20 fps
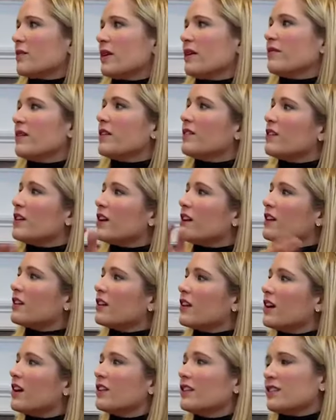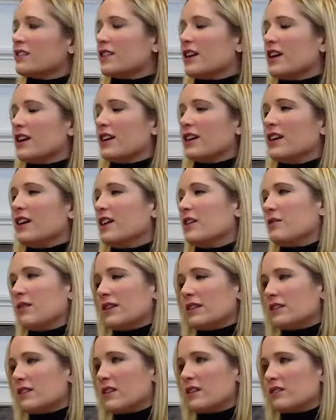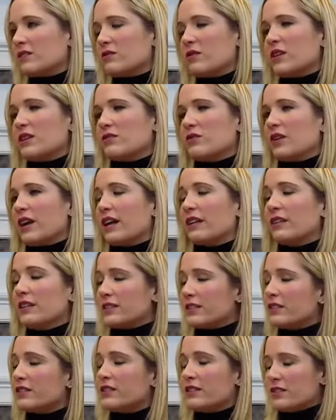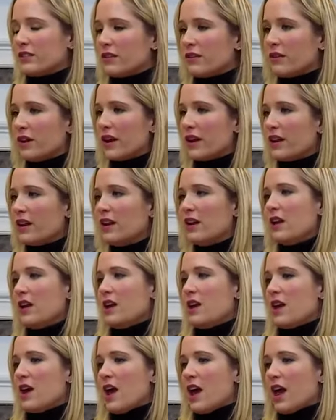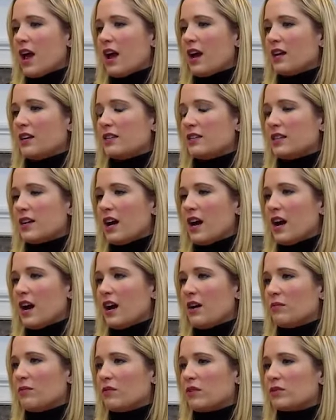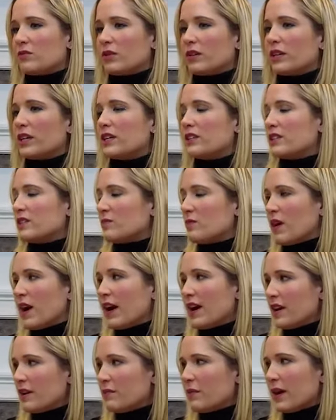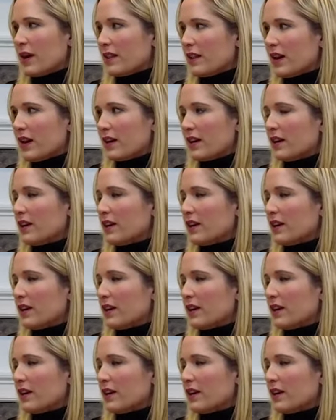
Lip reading: but I've never heard the other side. And anyways, long story short, I listened to it and was really inspired by that.